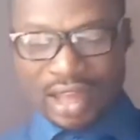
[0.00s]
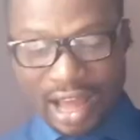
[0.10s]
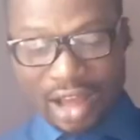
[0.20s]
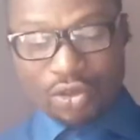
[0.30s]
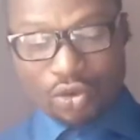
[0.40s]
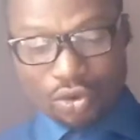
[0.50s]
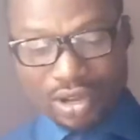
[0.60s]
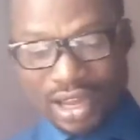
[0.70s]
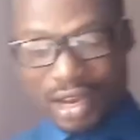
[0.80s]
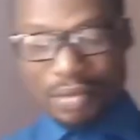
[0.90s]
Household
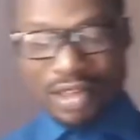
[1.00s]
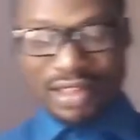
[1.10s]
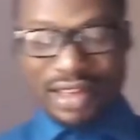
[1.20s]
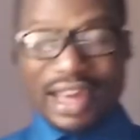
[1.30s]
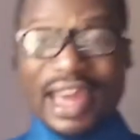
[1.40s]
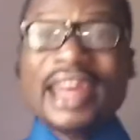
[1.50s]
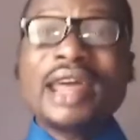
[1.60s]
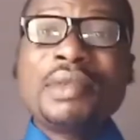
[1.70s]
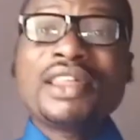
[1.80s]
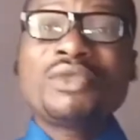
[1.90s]
enemies.
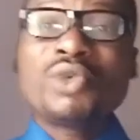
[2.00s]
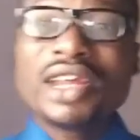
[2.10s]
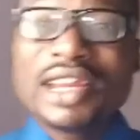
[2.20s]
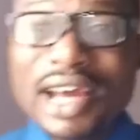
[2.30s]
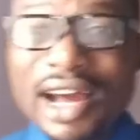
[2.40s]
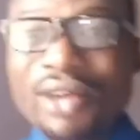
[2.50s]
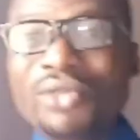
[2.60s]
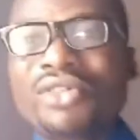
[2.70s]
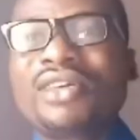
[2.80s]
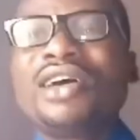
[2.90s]
Enemies within the
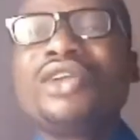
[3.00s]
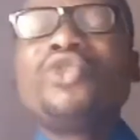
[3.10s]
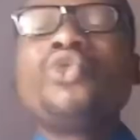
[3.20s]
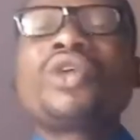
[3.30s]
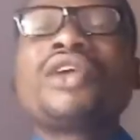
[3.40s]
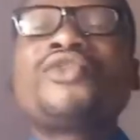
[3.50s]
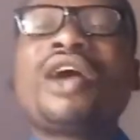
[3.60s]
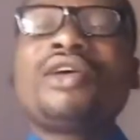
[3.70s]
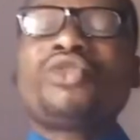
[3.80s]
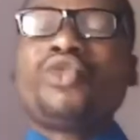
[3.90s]
house looking for
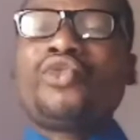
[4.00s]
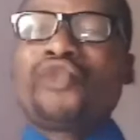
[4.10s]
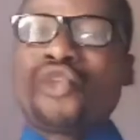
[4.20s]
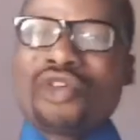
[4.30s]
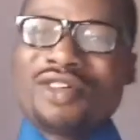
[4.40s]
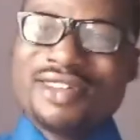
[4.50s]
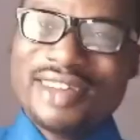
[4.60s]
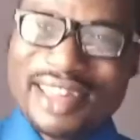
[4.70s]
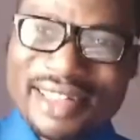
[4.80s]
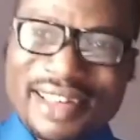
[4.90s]
how to
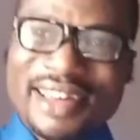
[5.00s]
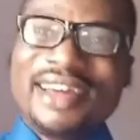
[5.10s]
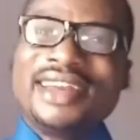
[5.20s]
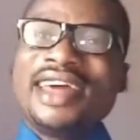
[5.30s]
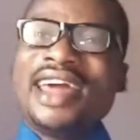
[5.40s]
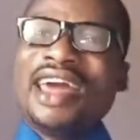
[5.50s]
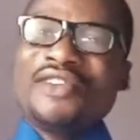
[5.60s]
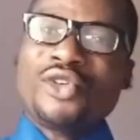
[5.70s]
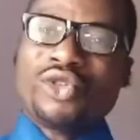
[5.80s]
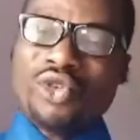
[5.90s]
frustrate the
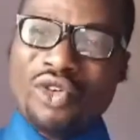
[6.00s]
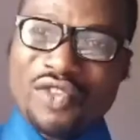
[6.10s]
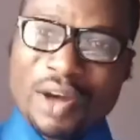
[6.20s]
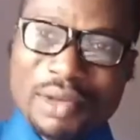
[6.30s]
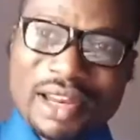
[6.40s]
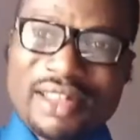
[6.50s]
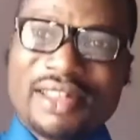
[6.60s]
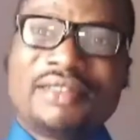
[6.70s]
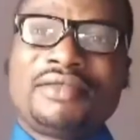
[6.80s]
effort of families.